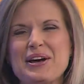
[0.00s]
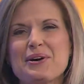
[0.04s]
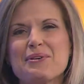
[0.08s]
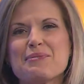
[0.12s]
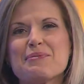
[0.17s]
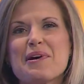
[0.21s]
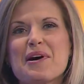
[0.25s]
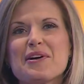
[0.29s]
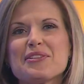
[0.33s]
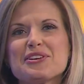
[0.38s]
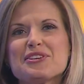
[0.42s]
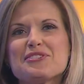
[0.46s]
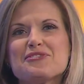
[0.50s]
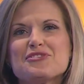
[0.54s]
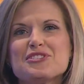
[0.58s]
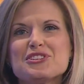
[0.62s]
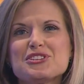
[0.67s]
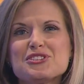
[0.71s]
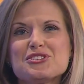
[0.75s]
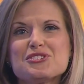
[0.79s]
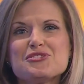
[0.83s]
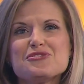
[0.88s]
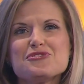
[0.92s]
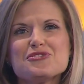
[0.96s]
While the
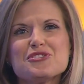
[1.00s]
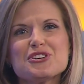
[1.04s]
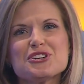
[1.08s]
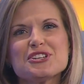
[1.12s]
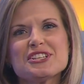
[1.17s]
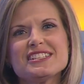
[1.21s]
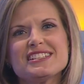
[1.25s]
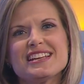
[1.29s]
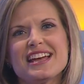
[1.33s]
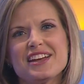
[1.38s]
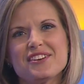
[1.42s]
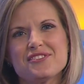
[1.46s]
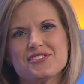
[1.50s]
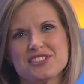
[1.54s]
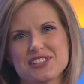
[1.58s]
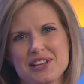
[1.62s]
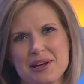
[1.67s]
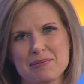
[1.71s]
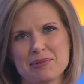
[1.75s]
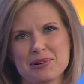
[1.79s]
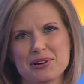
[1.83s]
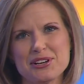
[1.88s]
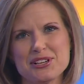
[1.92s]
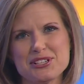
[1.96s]
official first day of
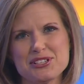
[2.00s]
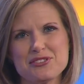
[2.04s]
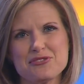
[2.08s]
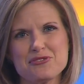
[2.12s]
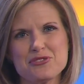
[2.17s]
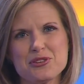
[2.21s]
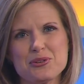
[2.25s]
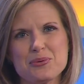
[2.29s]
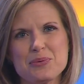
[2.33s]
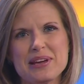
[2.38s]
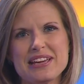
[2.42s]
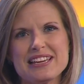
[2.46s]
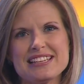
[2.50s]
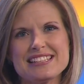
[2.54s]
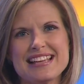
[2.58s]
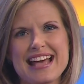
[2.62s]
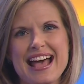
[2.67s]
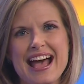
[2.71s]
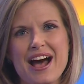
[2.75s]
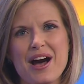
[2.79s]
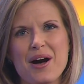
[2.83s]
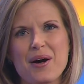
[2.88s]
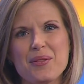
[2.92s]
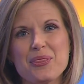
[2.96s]
summer is a few weeks
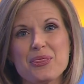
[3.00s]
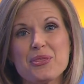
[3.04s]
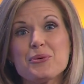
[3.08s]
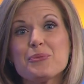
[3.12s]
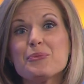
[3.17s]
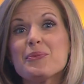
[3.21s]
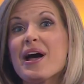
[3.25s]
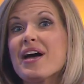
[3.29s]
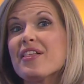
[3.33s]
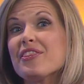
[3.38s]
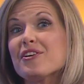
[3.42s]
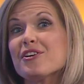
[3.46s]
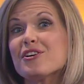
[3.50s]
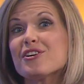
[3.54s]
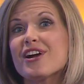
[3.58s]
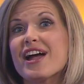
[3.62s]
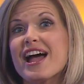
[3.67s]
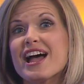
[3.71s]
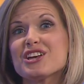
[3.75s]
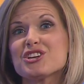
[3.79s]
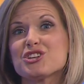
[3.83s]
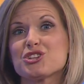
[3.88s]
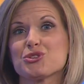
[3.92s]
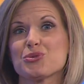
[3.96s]
out, the
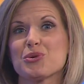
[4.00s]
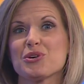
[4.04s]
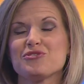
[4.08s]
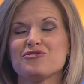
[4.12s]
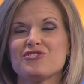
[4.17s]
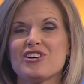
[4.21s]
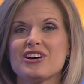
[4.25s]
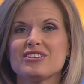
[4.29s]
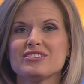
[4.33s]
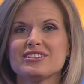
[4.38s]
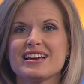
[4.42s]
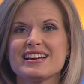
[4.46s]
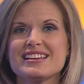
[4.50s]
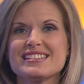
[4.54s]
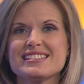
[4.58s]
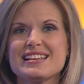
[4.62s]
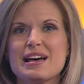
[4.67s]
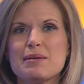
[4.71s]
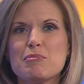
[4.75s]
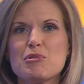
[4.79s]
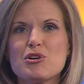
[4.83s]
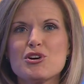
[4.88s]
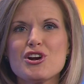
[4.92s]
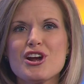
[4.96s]
weather has sure felt like
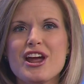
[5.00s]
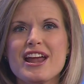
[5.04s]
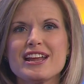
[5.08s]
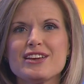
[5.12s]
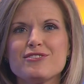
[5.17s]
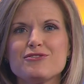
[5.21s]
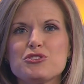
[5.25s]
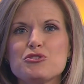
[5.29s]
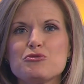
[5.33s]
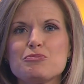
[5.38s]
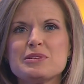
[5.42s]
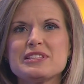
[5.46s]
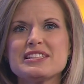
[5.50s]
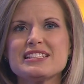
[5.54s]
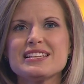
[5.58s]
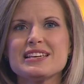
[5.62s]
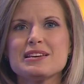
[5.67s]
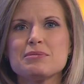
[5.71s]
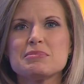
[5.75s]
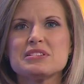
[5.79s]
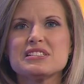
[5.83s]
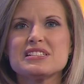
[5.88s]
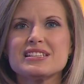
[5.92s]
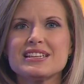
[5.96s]
summer, and if you've been
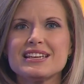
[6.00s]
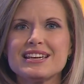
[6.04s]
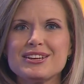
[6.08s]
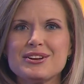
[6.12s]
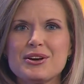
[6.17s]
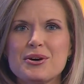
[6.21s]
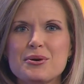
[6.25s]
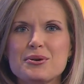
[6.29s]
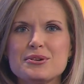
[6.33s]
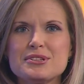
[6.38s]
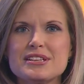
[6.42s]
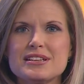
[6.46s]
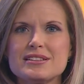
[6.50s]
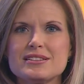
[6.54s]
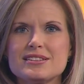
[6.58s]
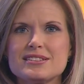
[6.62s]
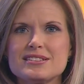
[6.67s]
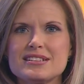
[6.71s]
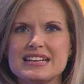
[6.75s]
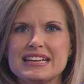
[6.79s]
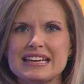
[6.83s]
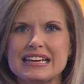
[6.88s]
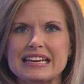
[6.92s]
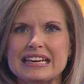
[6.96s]
seeing mosquitoes and
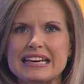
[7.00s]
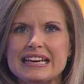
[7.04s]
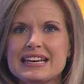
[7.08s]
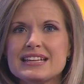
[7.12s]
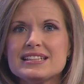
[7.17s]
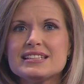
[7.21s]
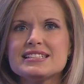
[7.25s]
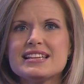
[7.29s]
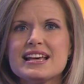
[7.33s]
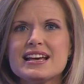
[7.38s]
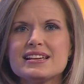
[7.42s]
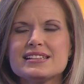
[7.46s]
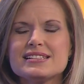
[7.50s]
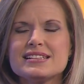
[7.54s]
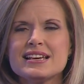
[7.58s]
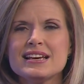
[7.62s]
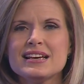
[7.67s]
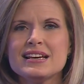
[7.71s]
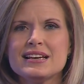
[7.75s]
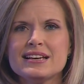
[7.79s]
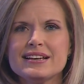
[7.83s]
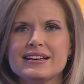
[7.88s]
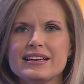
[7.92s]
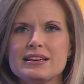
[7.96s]
stinging insects,
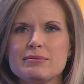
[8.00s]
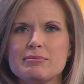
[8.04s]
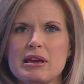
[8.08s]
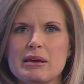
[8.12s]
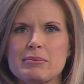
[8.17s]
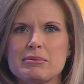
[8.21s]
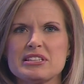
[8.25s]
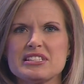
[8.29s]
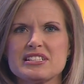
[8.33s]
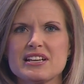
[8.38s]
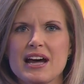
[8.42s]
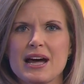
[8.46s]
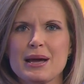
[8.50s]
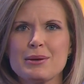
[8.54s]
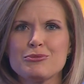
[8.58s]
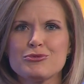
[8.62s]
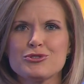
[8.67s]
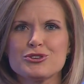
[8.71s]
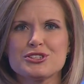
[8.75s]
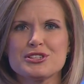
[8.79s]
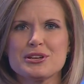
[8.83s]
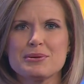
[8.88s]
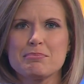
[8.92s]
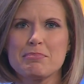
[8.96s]
it may be time
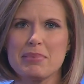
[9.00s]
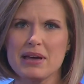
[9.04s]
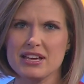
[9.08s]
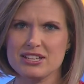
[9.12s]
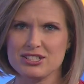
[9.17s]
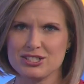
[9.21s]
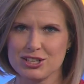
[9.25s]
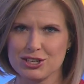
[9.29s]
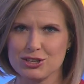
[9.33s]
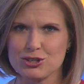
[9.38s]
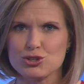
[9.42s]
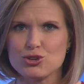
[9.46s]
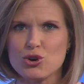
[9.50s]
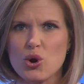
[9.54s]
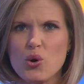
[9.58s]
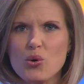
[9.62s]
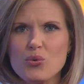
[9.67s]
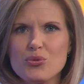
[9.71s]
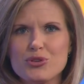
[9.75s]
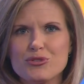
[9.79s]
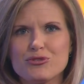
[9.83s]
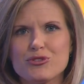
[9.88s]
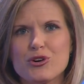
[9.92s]
for some pest control. The